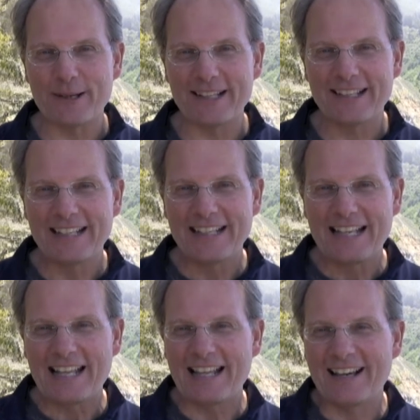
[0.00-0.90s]
but
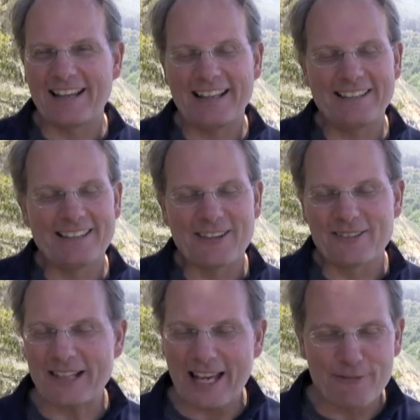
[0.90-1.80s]
uh, you
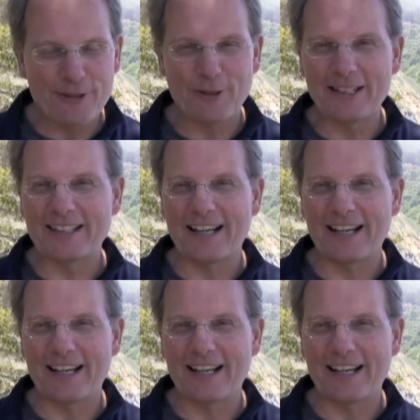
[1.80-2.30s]
know, everyone